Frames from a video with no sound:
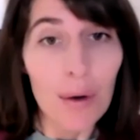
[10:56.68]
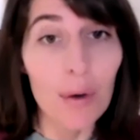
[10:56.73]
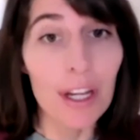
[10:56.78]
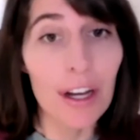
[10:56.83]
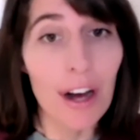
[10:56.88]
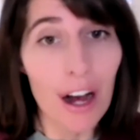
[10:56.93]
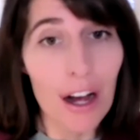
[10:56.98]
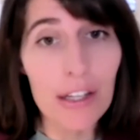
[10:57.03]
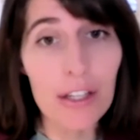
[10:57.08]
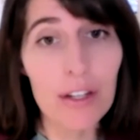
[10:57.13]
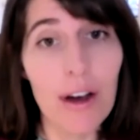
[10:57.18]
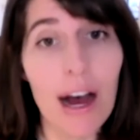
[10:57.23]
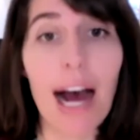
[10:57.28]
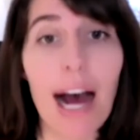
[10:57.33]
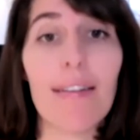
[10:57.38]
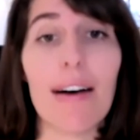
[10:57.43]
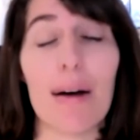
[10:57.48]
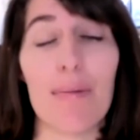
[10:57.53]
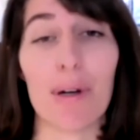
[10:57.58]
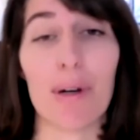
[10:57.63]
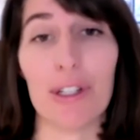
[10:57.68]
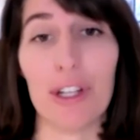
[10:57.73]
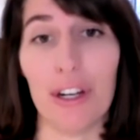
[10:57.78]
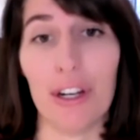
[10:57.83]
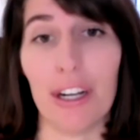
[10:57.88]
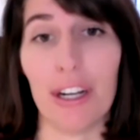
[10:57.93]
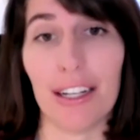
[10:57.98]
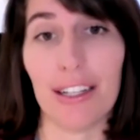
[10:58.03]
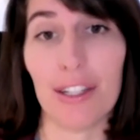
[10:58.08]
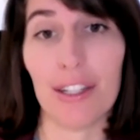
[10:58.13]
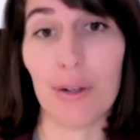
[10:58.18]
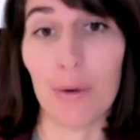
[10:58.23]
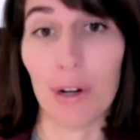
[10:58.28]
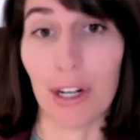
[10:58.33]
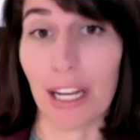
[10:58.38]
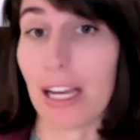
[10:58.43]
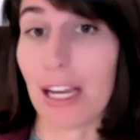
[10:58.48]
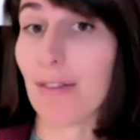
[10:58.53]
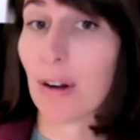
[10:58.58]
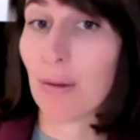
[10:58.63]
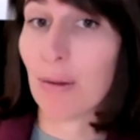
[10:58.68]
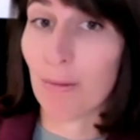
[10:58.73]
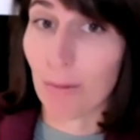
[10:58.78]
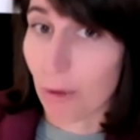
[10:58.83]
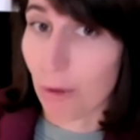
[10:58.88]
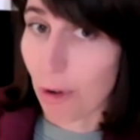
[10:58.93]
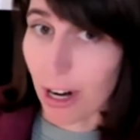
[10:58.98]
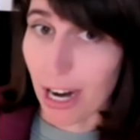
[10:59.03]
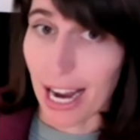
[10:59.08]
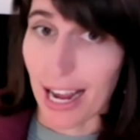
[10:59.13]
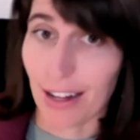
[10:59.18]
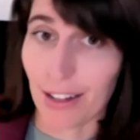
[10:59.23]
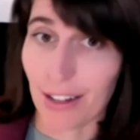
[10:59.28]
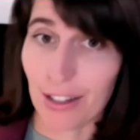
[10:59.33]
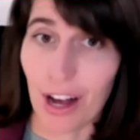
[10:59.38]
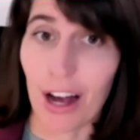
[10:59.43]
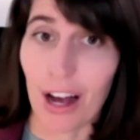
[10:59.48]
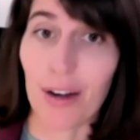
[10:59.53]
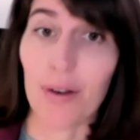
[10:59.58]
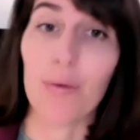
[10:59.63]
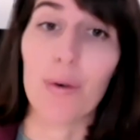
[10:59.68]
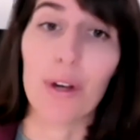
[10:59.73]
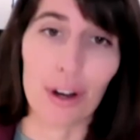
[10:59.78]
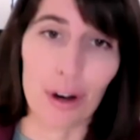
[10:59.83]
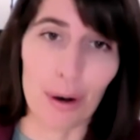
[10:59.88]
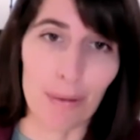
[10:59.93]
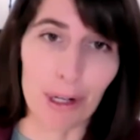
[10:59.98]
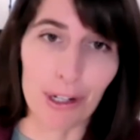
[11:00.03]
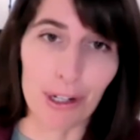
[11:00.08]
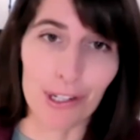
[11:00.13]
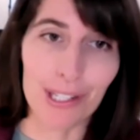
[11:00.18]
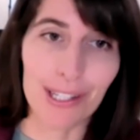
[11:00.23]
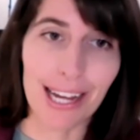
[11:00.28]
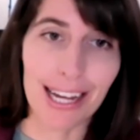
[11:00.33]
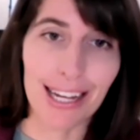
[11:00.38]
We also have opportunities to work even more hands-on with homeowners